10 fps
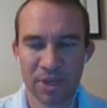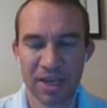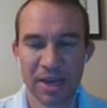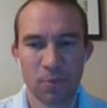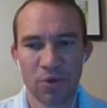
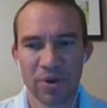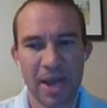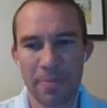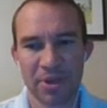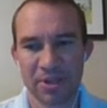but that won't
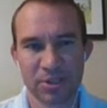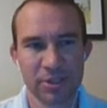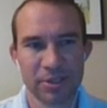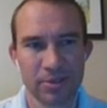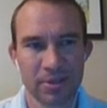happen
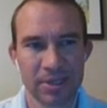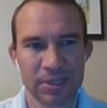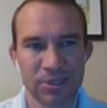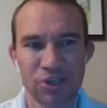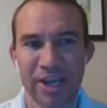until
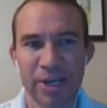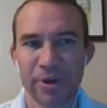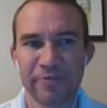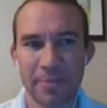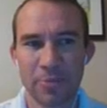like
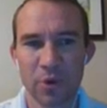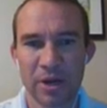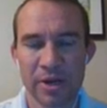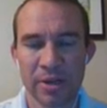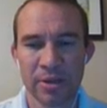January,
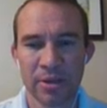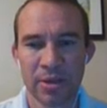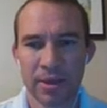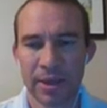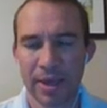February,
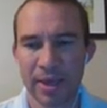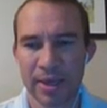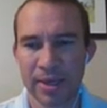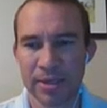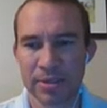
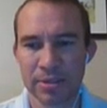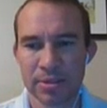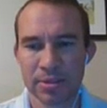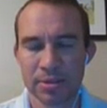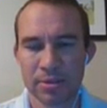
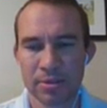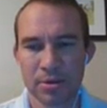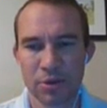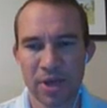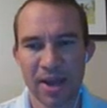and
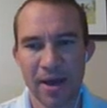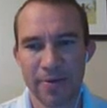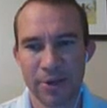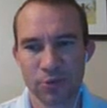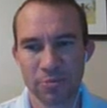that
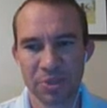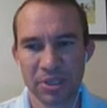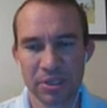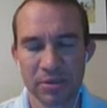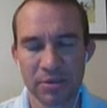outage would
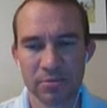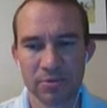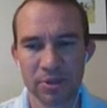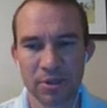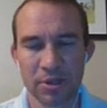be
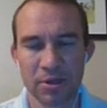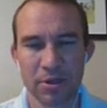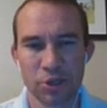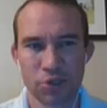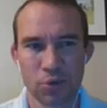
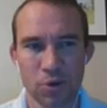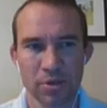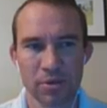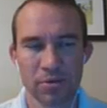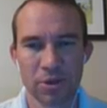a
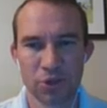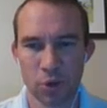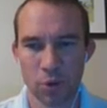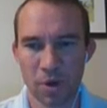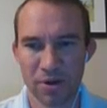short
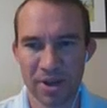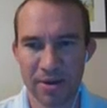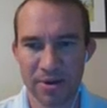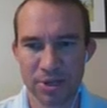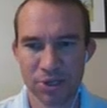water
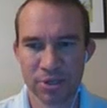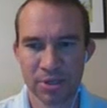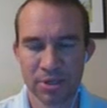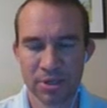outage.